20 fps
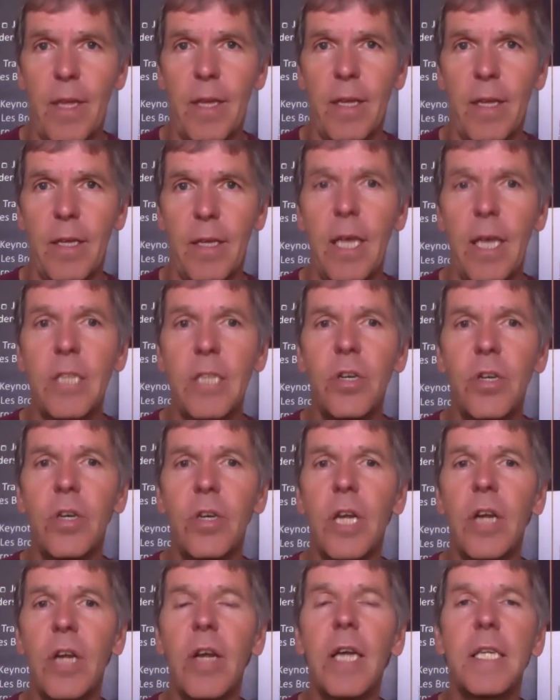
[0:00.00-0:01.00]
Yes, you
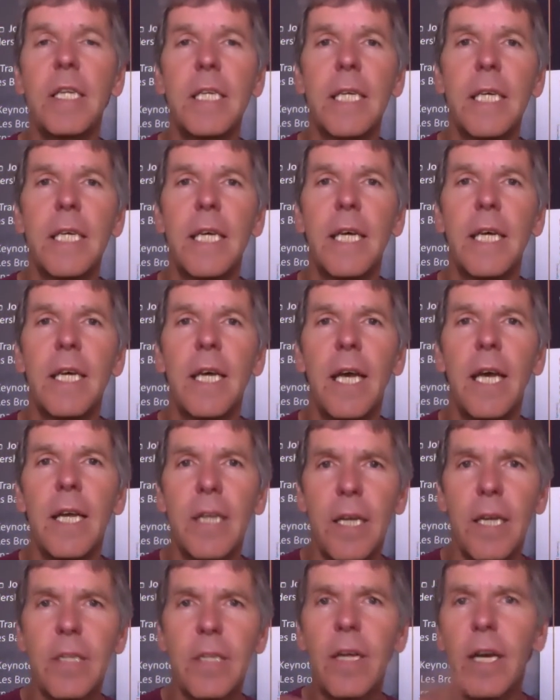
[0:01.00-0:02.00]
heard that right.
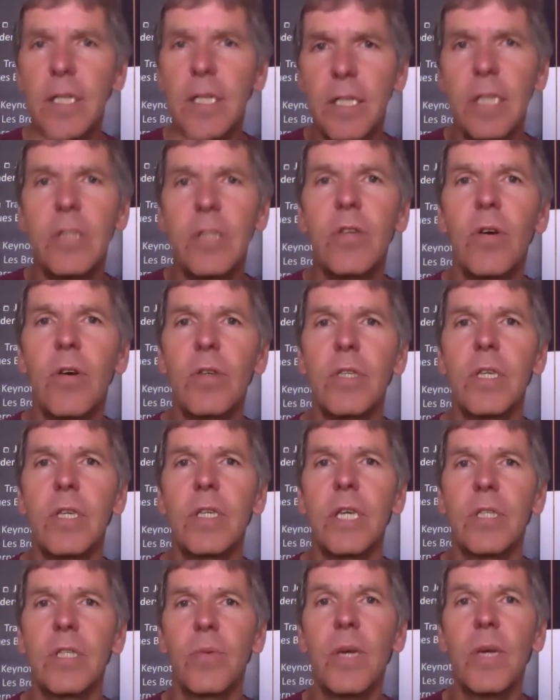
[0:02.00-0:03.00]
And that actually
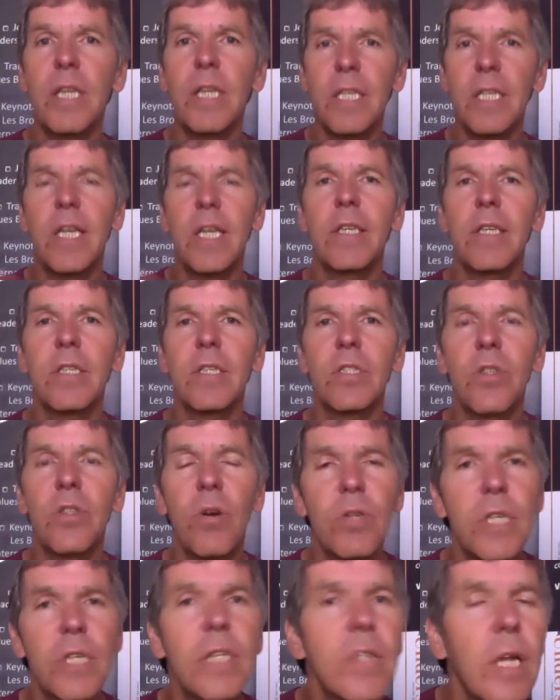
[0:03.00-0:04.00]
that's why this sentence
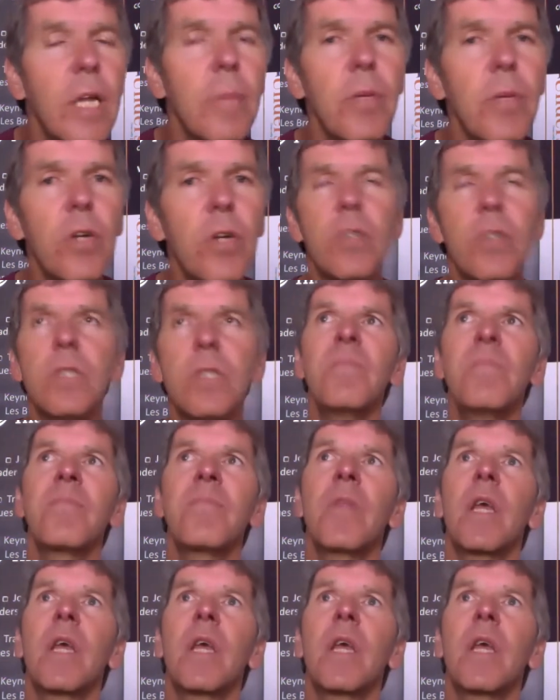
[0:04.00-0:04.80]
talks into that, because